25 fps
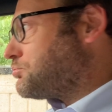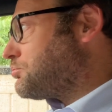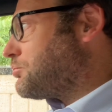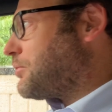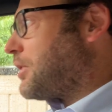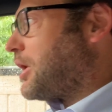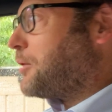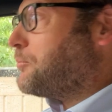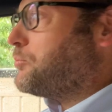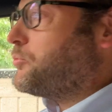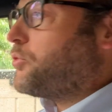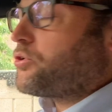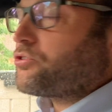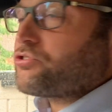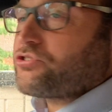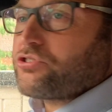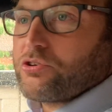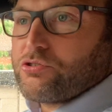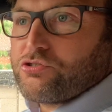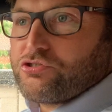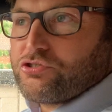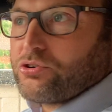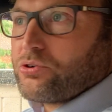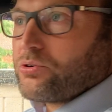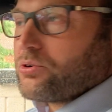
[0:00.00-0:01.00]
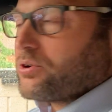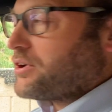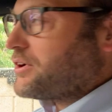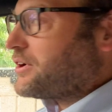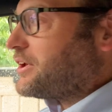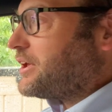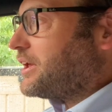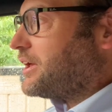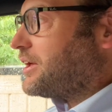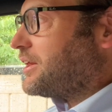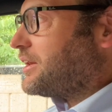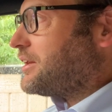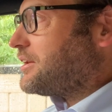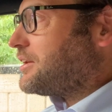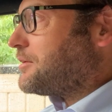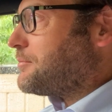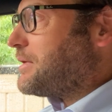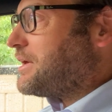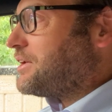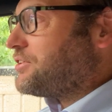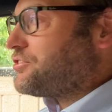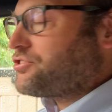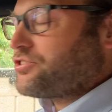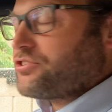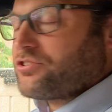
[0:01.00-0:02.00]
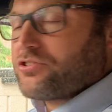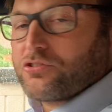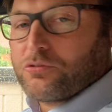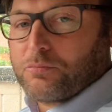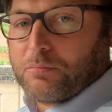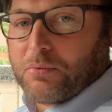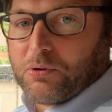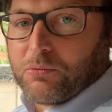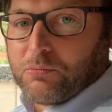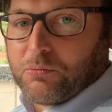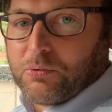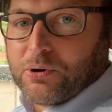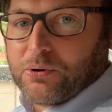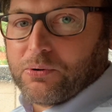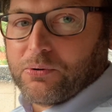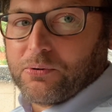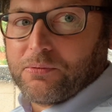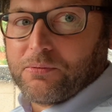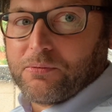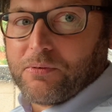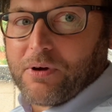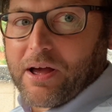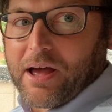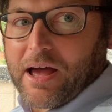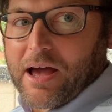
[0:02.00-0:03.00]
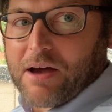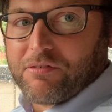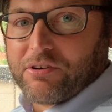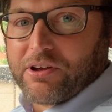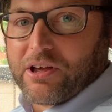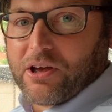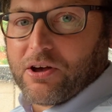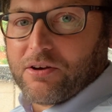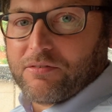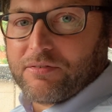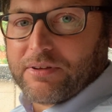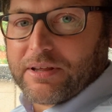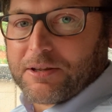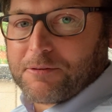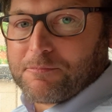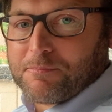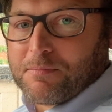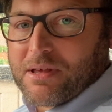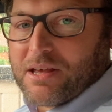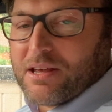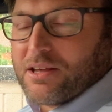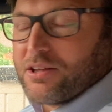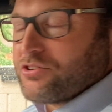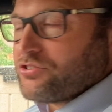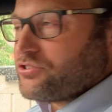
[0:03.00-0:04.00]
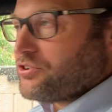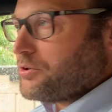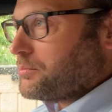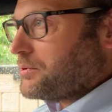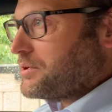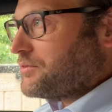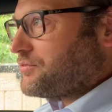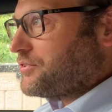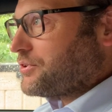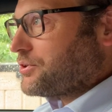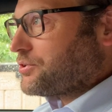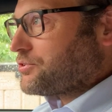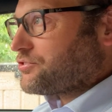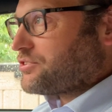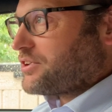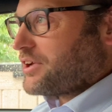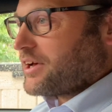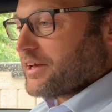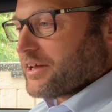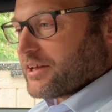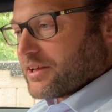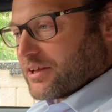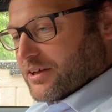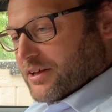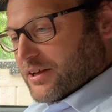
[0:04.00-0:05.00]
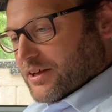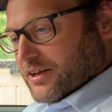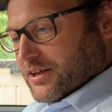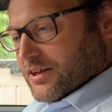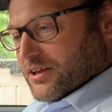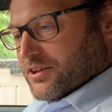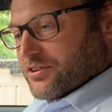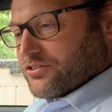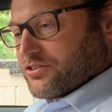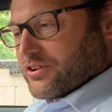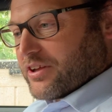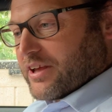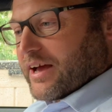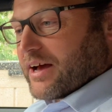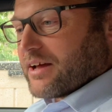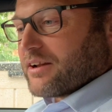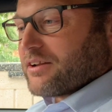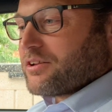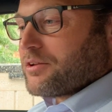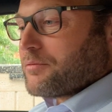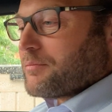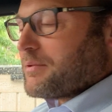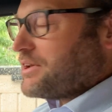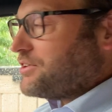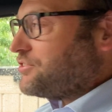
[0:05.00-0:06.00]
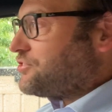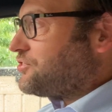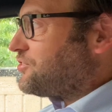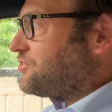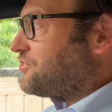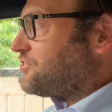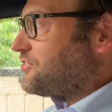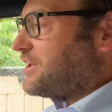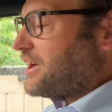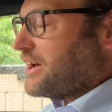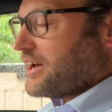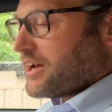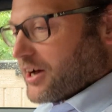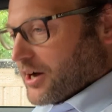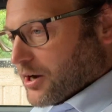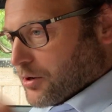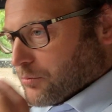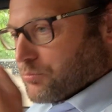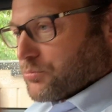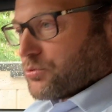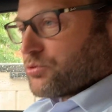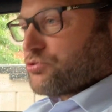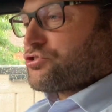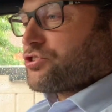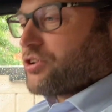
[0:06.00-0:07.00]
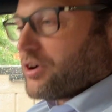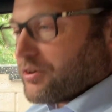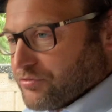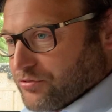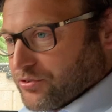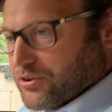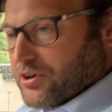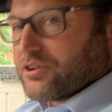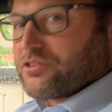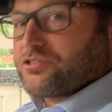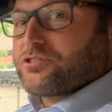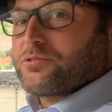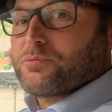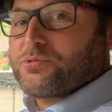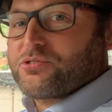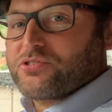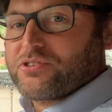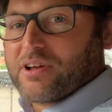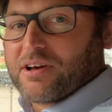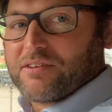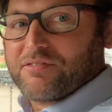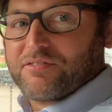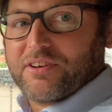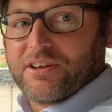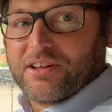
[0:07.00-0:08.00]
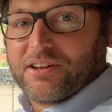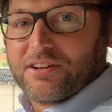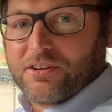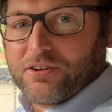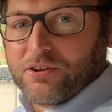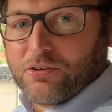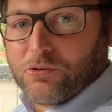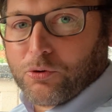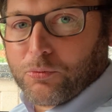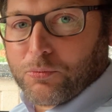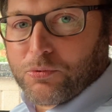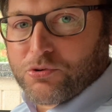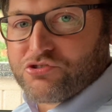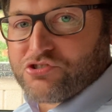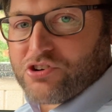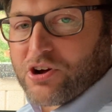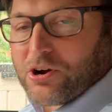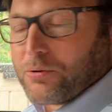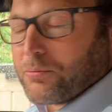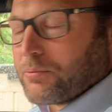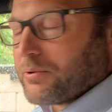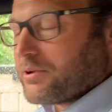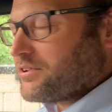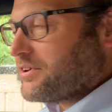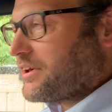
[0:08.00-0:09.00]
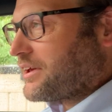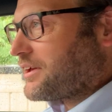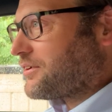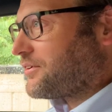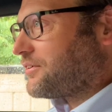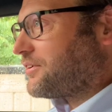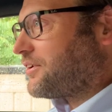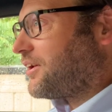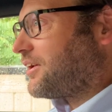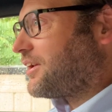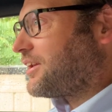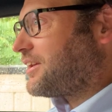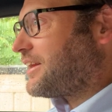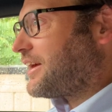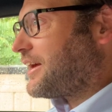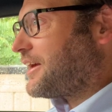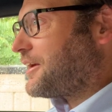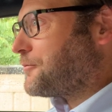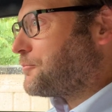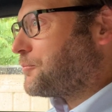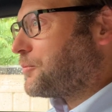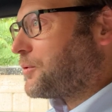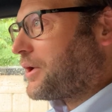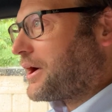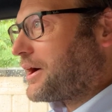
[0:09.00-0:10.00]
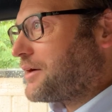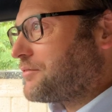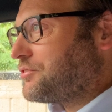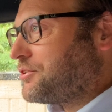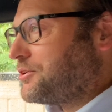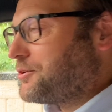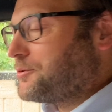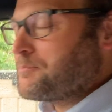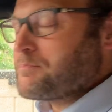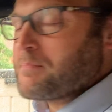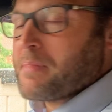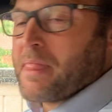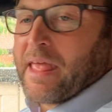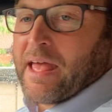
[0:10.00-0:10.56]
I'm not so sure looking at the dimensions, but we'll have a go of it, see what it feels like. See how the dimensions stack up. We'll try throwing some stuff in, the normal junk we take on holiday and what have you.